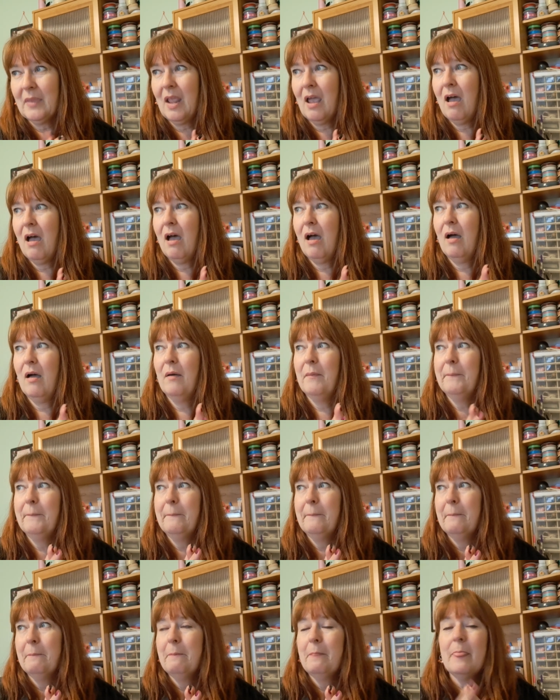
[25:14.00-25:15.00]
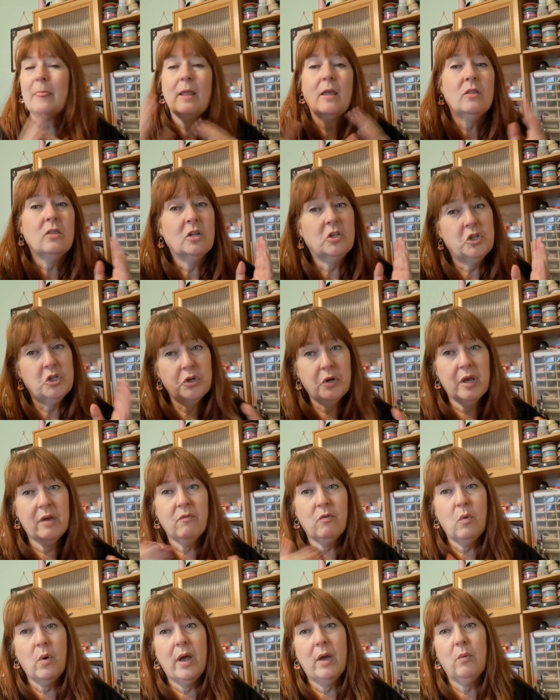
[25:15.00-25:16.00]
Uh, the two
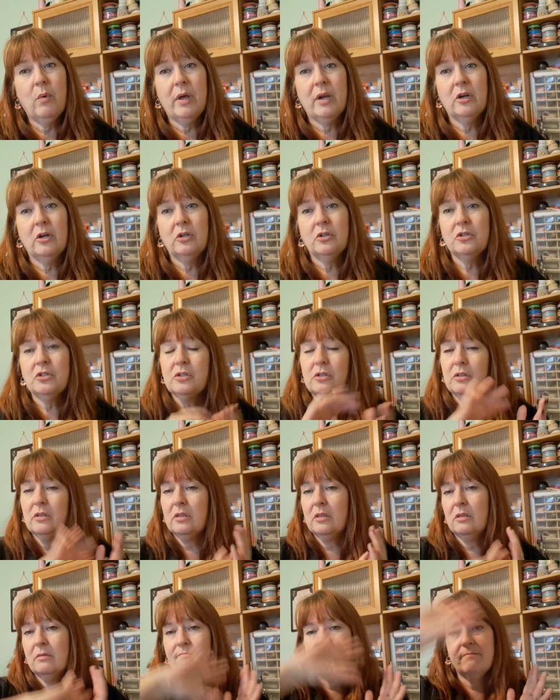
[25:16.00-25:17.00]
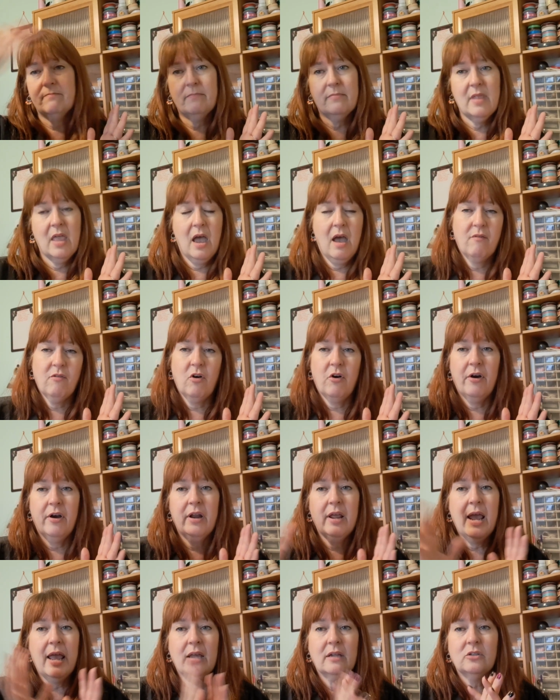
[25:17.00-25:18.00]
giveaway winners have
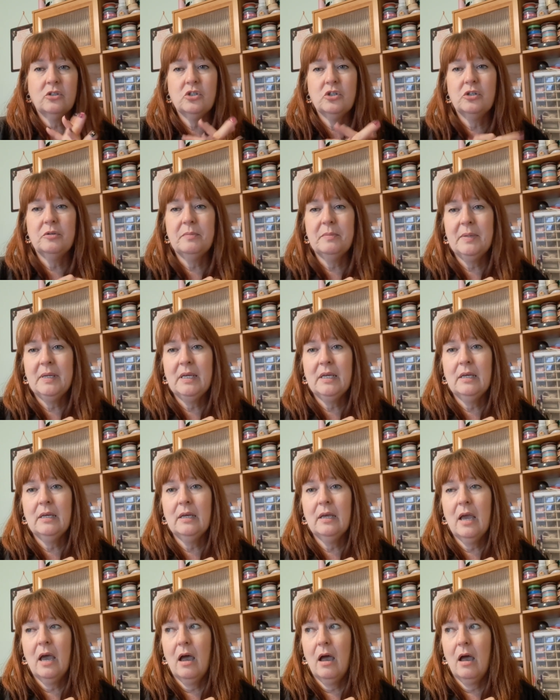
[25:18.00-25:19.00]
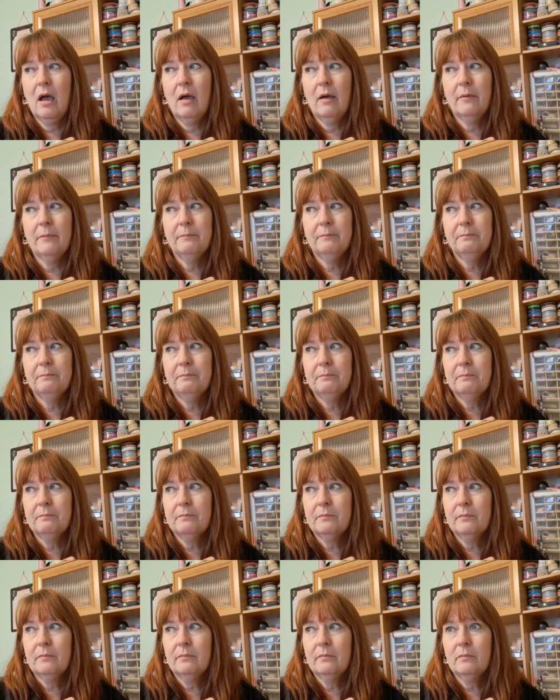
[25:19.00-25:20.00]
already answered me. Um,
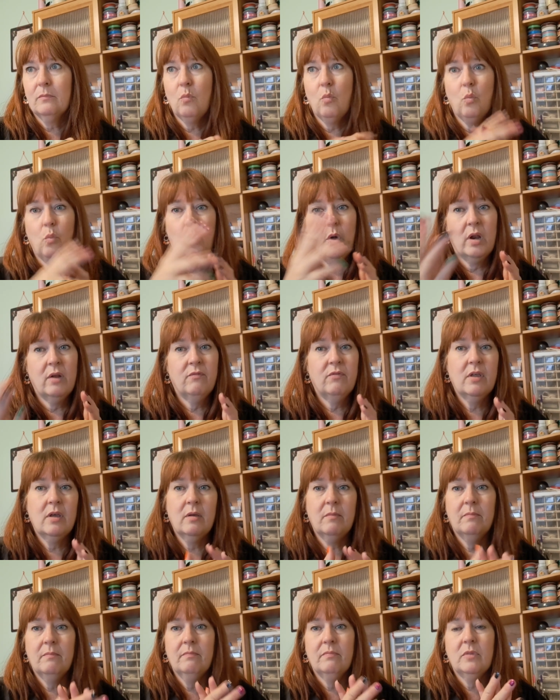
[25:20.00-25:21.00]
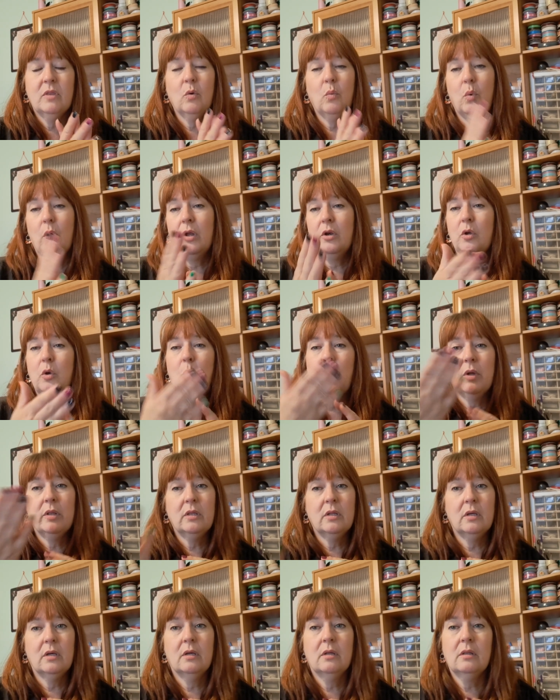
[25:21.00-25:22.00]
one of them, the one who won
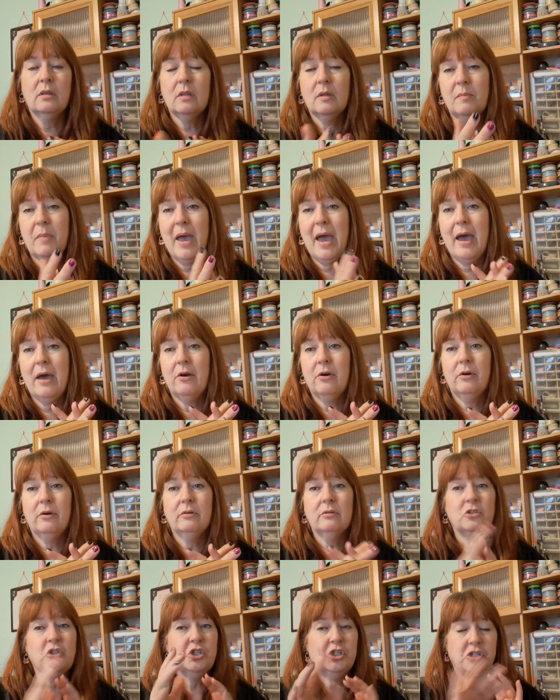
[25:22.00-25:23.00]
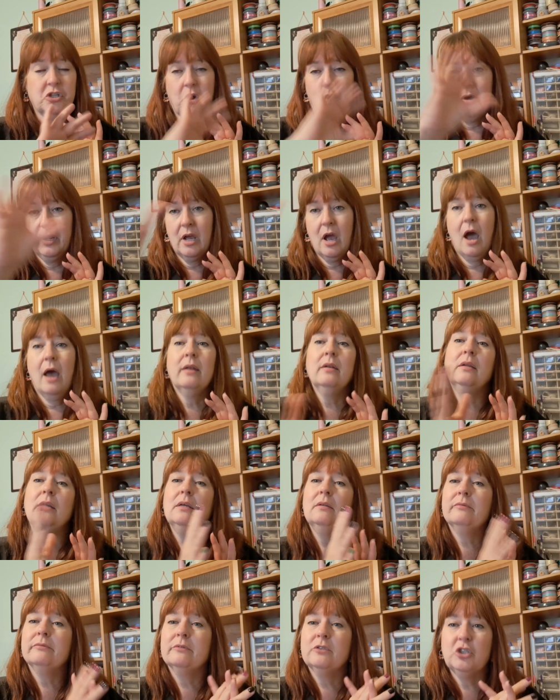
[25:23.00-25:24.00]
the, the pattern, she's already gotten
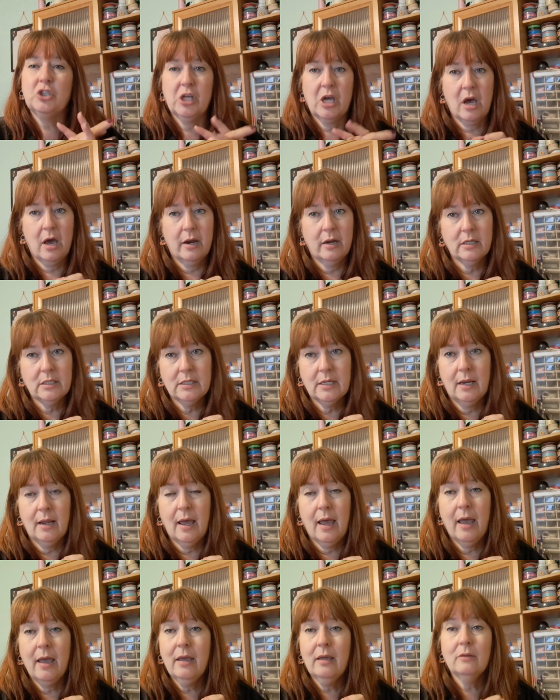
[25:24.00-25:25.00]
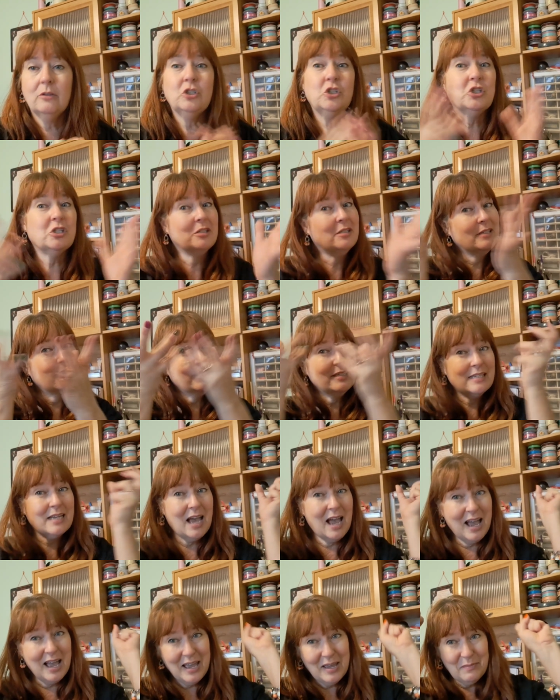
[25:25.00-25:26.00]
it. She got it today, just in
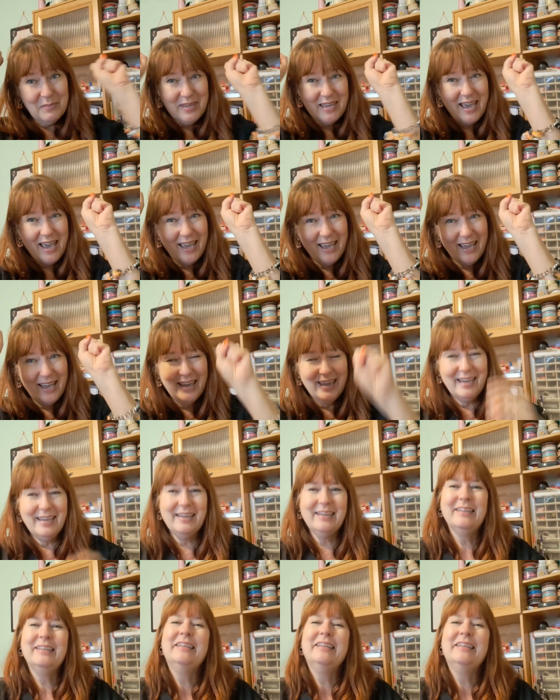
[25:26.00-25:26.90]
time. Yay!